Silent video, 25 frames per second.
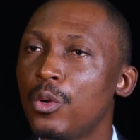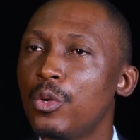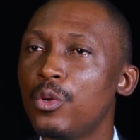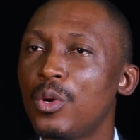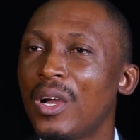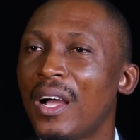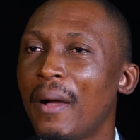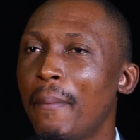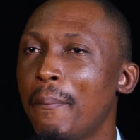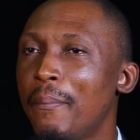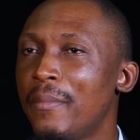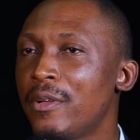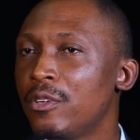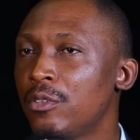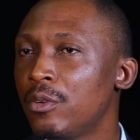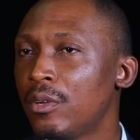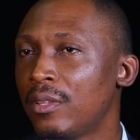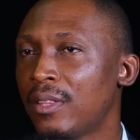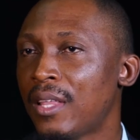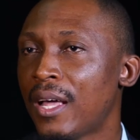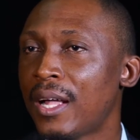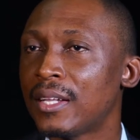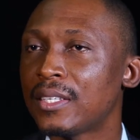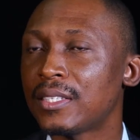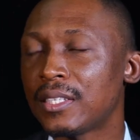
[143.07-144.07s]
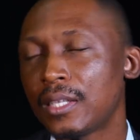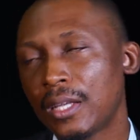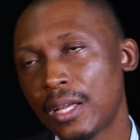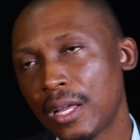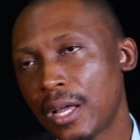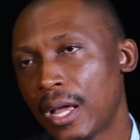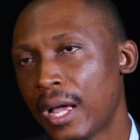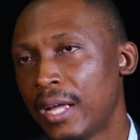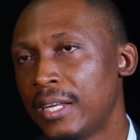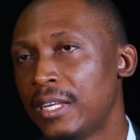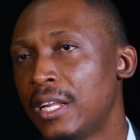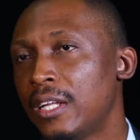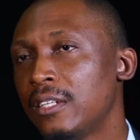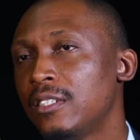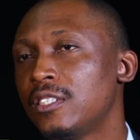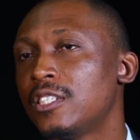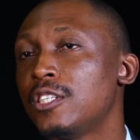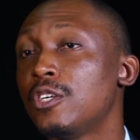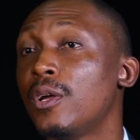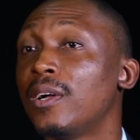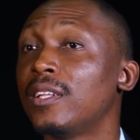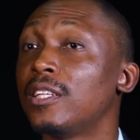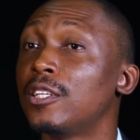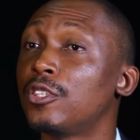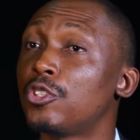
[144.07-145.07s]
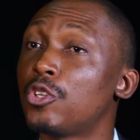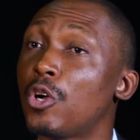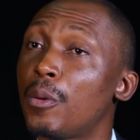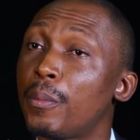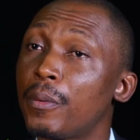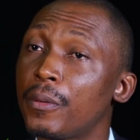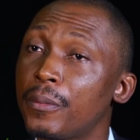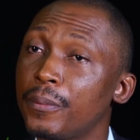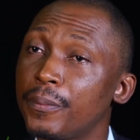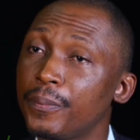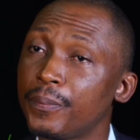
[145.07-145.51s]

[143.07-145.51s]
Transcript: You can build on that and then see you at the top.